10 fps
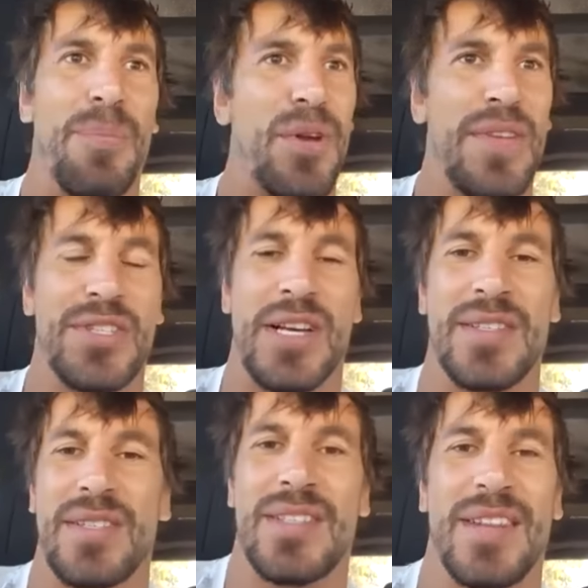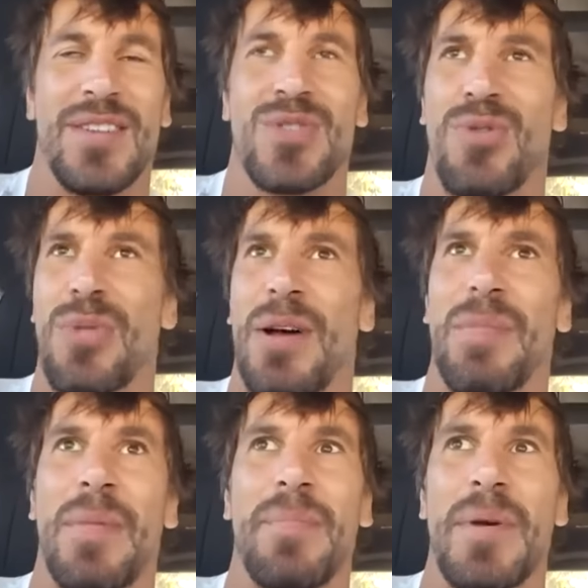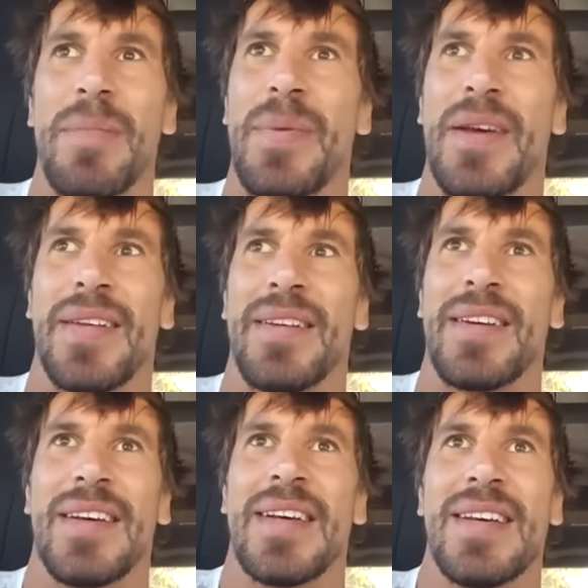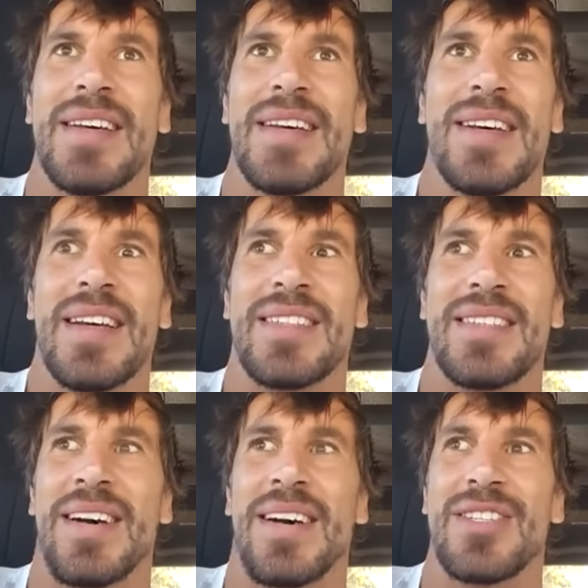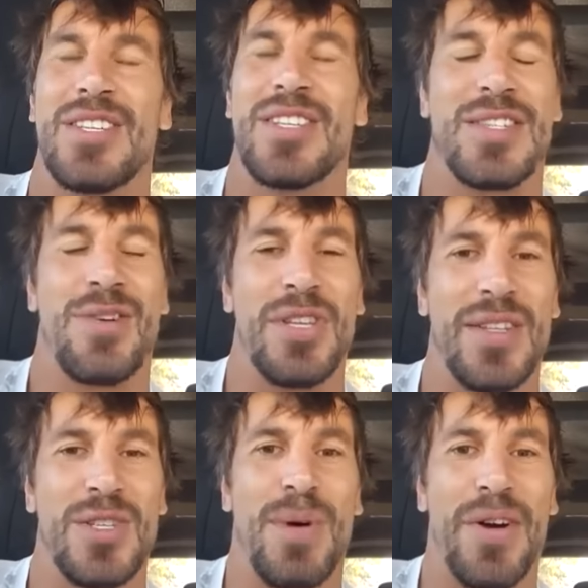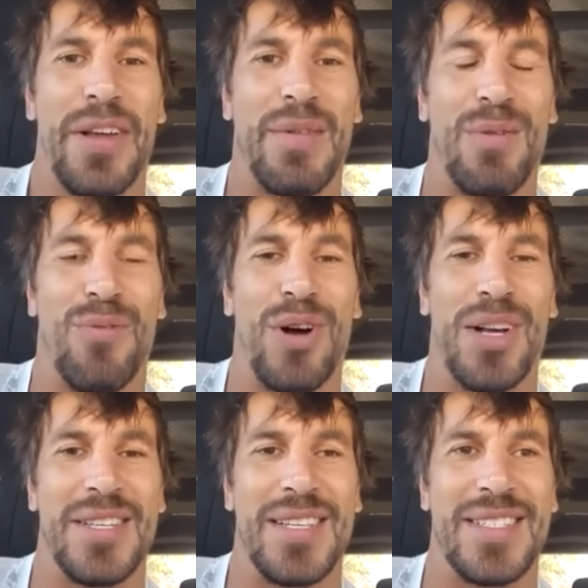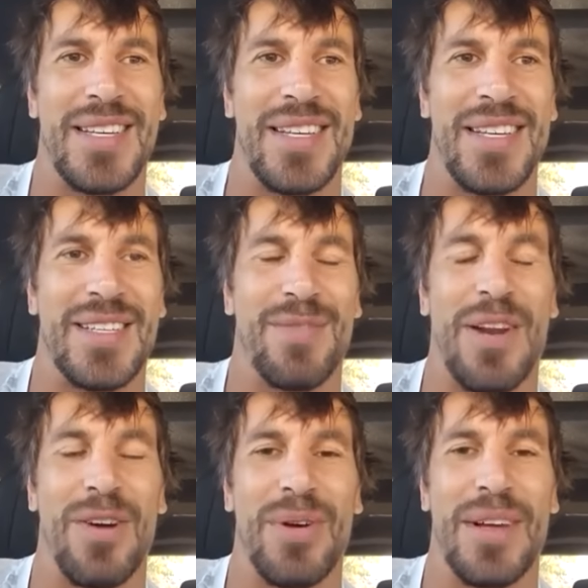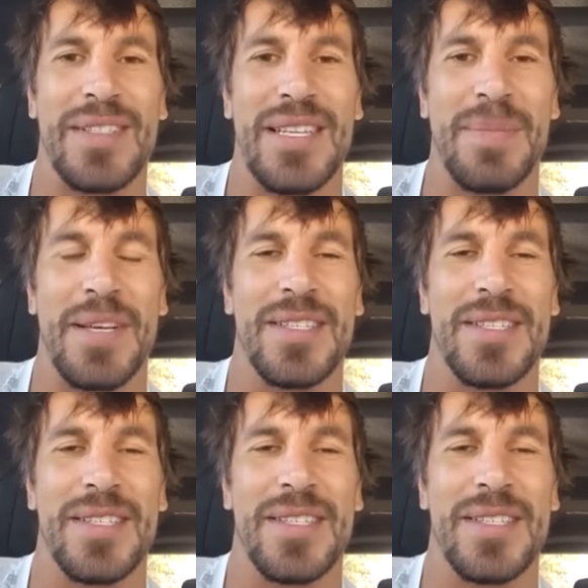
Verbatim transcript: The previous chase in the sun, the story about Mapimpi and it's yeah, it's just so inspiring even for us as as fellow uh, teammates.